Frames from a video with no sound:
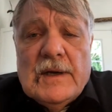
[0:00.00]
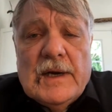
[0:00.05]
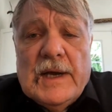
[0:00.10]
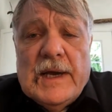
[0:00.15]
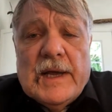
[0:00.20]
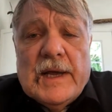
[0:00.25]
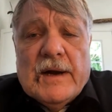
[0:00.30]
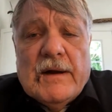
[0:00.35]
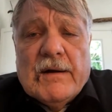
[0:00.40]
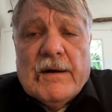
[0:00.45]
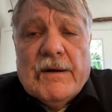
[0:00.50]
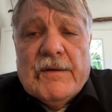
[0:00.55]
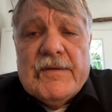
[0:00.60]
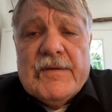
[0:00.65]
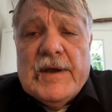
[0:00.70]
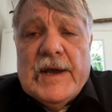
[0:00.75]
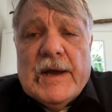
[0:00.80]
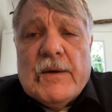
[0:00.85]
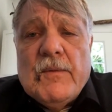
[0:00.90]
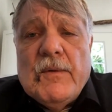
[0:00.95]
I had a heart
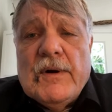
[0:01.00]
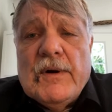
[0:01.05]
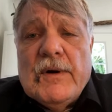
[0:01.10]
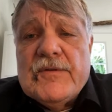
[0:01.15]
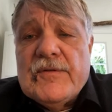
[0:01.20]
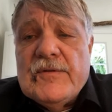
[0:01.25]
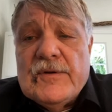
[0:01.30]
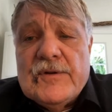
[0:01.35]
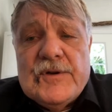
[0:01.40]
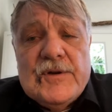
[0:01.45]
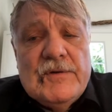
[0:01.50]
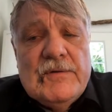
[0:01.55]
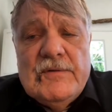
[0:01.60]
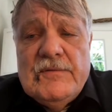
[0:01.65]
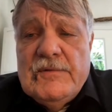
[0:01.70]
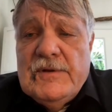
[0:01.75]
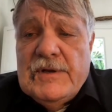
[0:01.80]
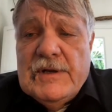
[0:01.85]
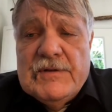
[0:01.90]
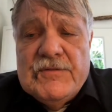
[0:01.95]
attack once, and she
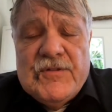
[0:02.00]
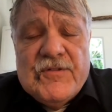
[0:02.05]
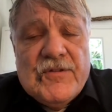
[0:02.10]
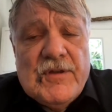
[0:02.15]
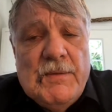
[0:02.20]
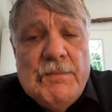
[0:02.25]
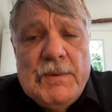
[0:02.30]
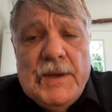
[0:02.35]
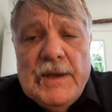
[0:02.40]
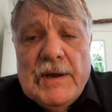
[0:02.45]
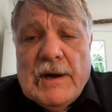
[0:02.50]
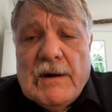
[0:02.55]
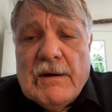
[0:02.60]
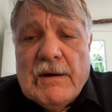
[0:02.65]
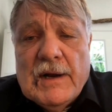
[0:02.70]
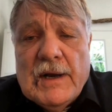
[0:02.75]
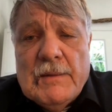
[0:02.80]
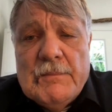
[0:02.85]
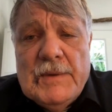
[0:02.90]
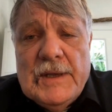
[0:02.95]
did
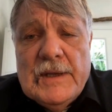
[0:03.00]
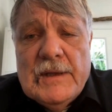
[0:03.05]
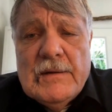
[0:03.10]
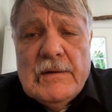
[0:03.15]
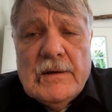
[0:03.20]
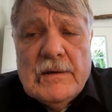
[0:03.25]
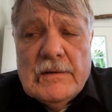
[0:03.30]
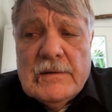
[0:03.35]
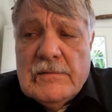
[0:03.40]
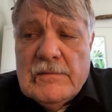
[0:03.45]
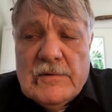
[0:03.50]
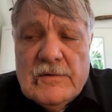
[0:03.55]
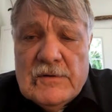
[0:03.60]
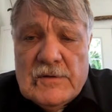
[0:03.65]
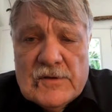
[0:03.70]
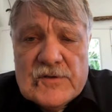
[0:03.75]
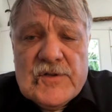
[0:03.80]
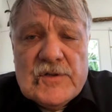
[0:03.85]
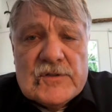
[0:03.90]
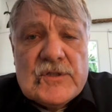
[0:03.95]
CPR on me.
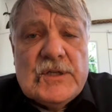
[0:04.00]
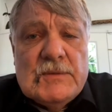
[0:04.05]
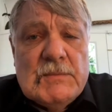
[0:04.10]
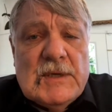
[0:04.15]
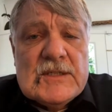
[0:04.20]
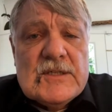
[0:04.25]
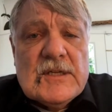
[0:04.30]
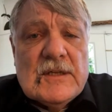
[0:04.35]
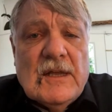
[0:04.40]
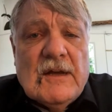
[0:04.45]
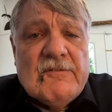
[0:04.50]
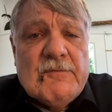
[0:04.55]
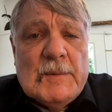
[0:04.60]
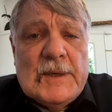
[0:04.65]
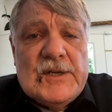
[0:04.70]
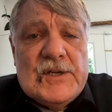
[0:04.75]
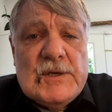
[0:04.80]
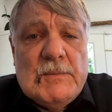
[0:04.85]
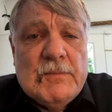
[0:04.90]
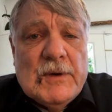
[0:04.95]
So she must love
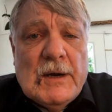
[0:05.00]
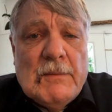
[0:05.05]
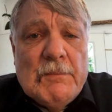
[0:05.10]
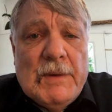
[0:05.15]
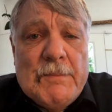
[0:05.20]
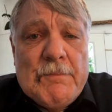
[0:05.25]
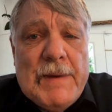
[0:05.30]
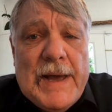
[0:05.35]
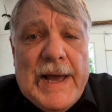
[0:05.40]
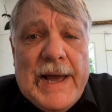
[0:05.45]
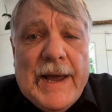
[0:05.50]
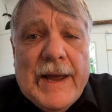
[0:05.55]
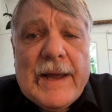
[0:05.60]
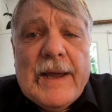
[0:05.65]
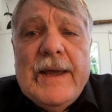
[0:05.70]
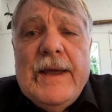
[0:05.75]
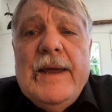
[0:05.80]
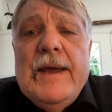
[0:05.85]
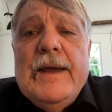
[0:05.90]
me. She brought me back.